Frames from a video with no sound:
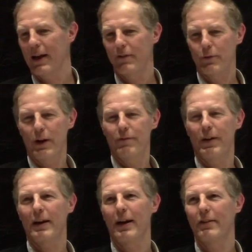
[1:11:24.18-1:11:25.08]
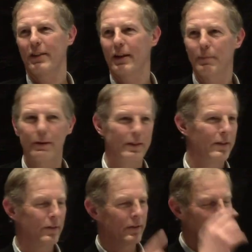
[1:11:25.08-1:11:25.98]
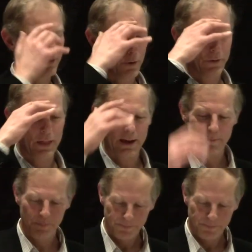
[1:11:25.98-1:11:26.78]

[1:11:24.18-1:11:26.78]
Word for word: I haven't quite figured out yet about this, this whole thing.